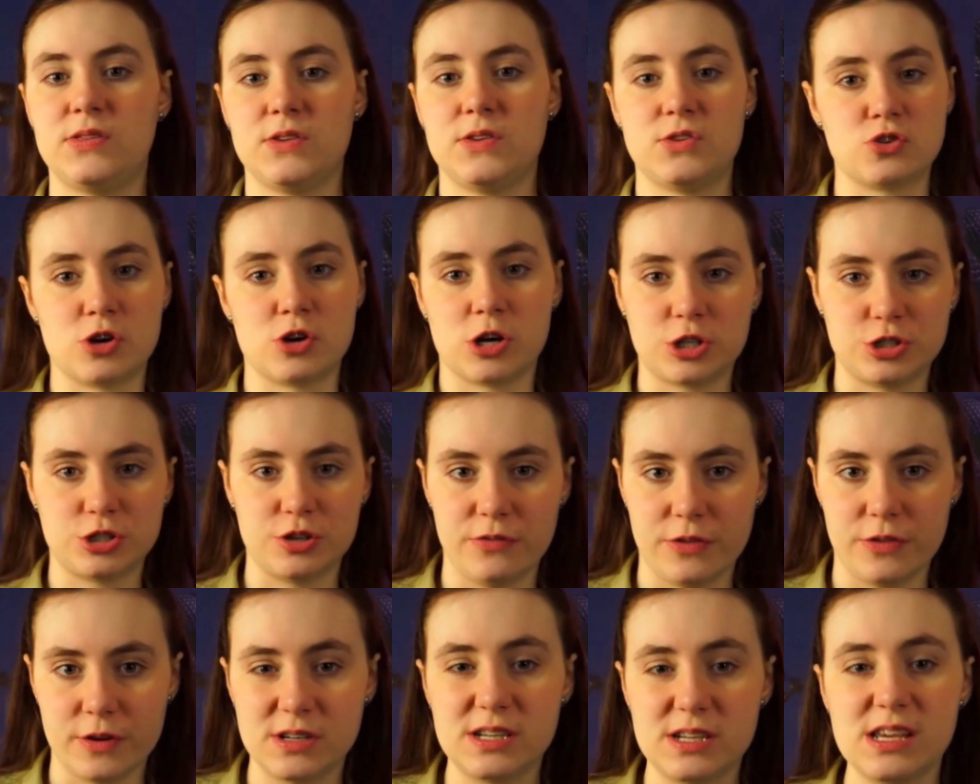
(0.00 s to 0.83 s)
the structure of
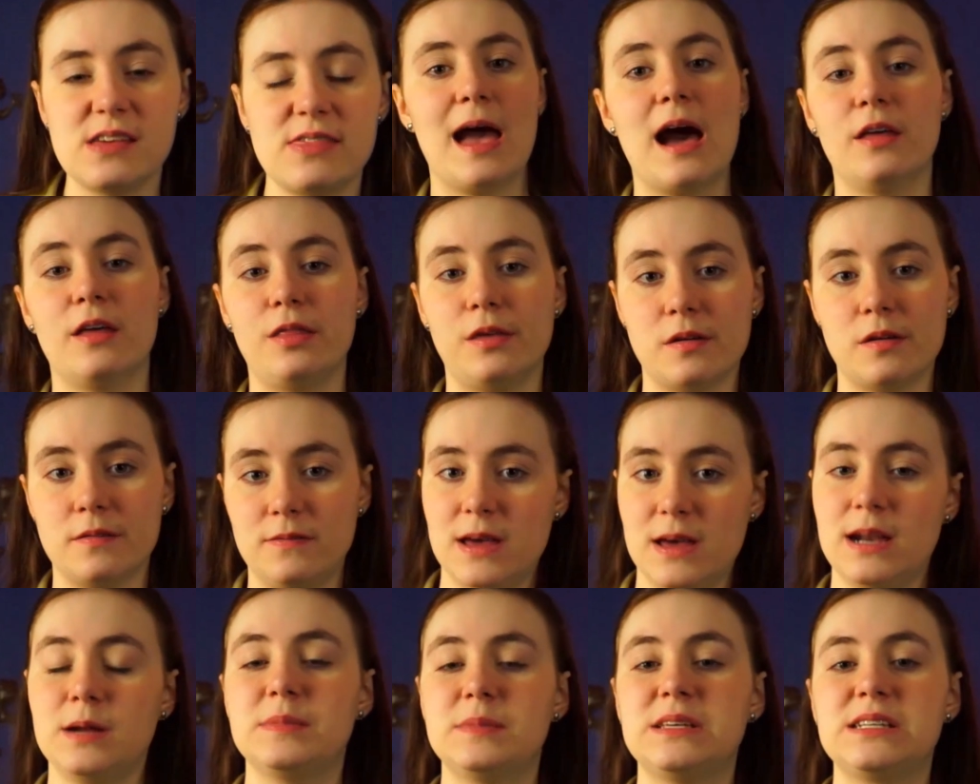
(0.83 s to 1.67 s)
their teeth, how their
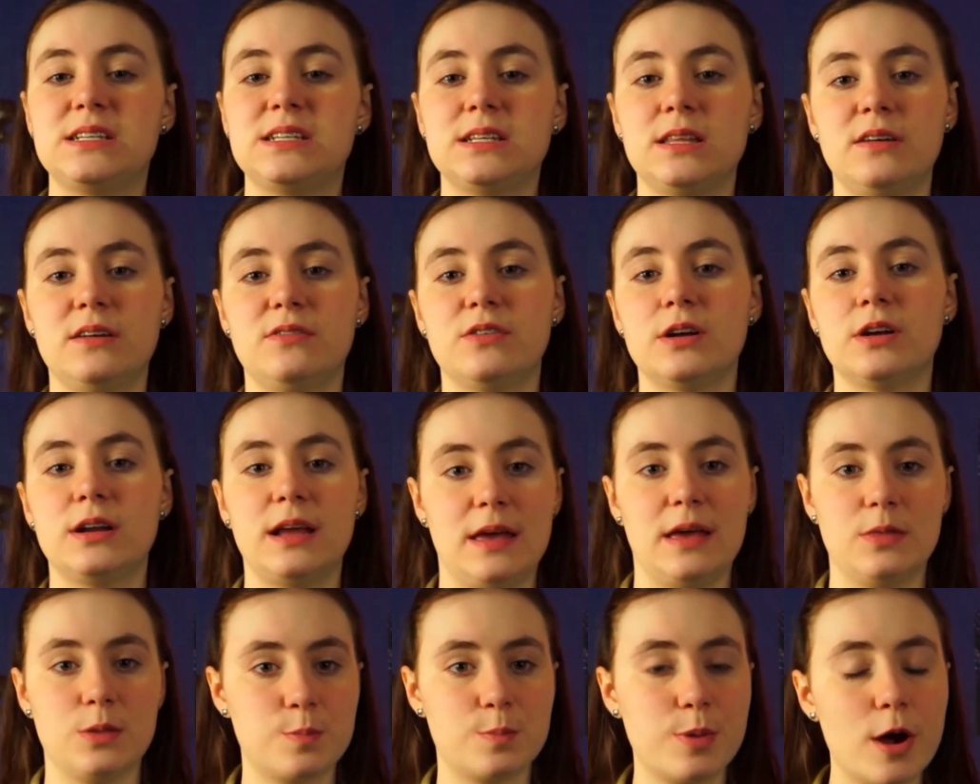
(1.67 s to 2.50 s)
venom is delivered,
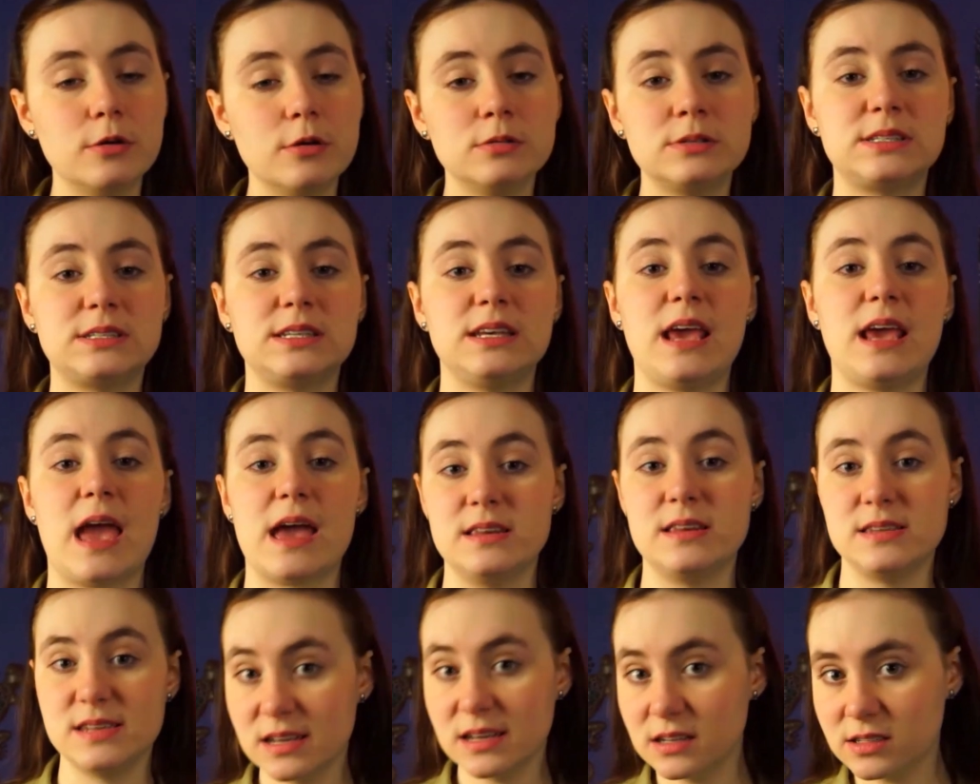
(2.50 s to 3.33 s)
and the potency
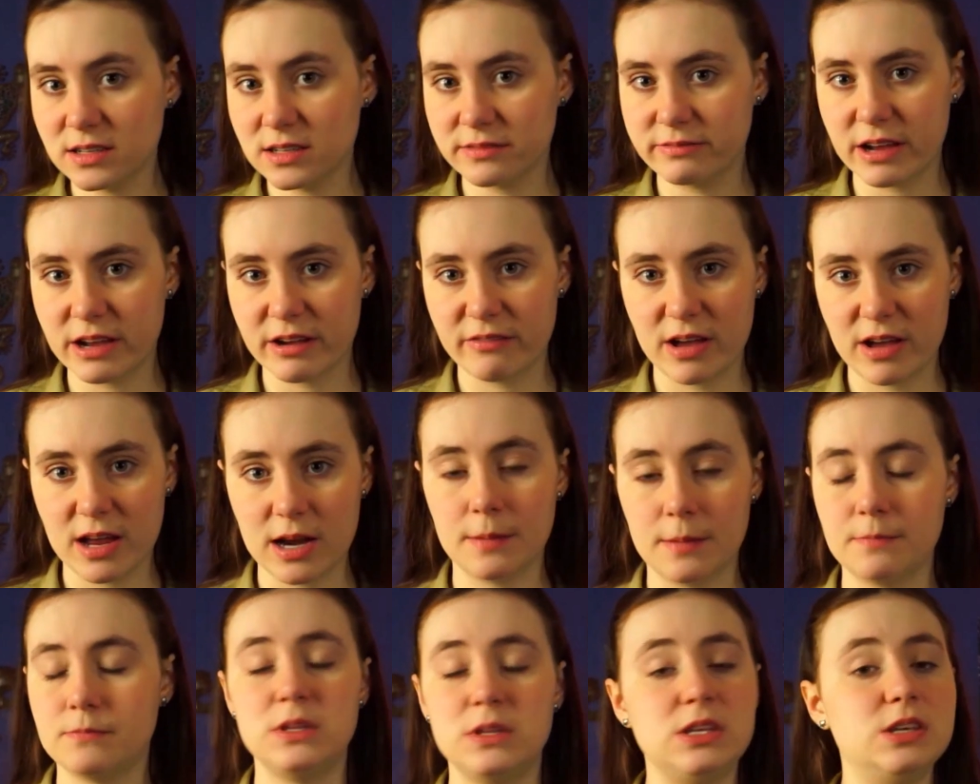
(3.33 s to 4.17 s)
and yield of their
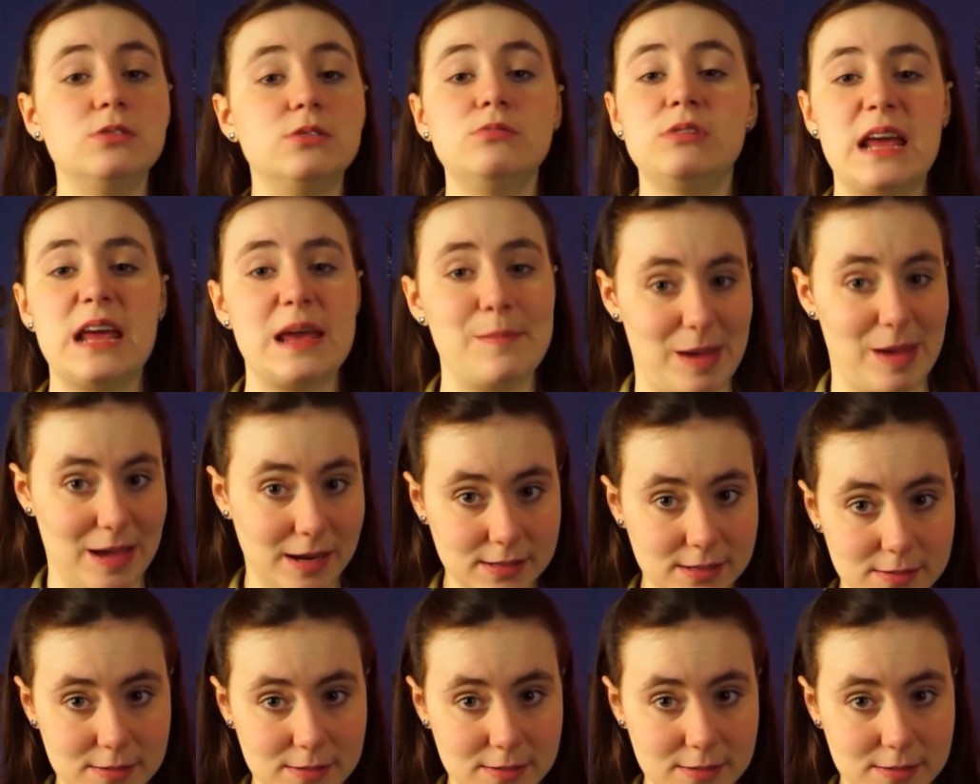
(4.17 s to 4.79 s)
venom, you name it.